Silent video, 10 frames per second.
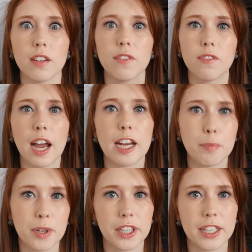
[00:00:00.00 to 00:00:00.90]

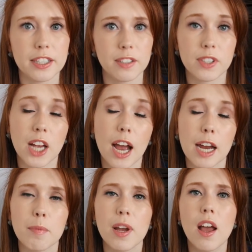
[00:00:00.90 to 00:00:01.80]
confined periods of
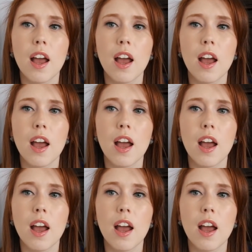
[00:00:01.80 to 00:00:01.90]
time.